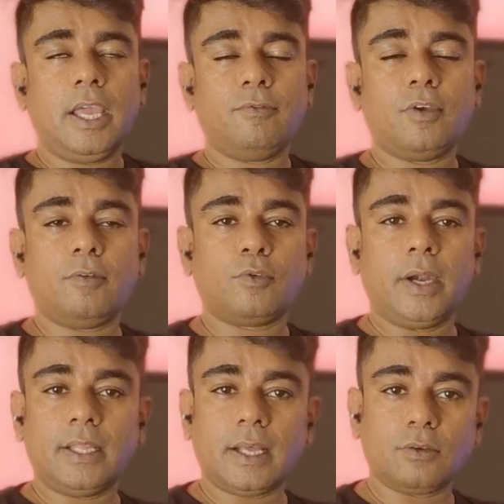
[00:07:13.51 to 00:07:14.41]
if you have
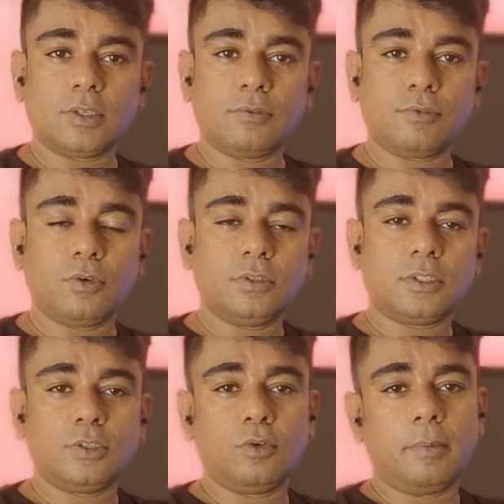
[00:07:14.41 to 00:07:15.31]
20,000
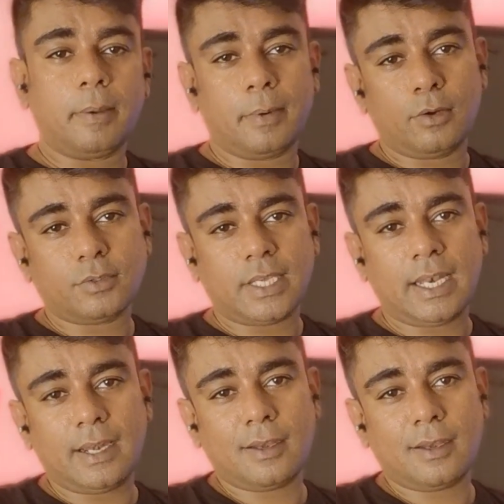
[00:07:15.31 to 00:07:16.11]
phones, you'll be able to sell it.